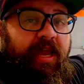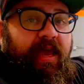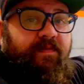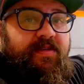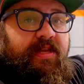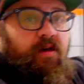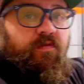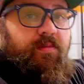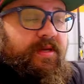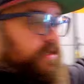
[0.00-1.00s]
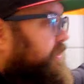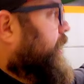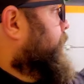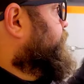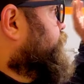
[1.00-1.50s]
the canvas down from this
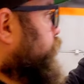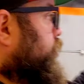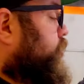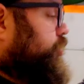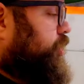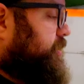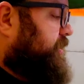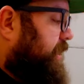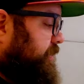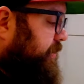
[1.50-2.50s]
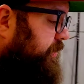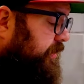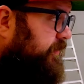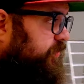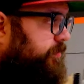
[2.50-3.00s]
side. We're going to adjust that
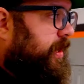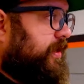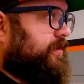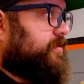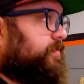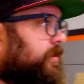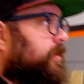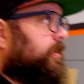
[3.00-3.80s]
lifting mechanism.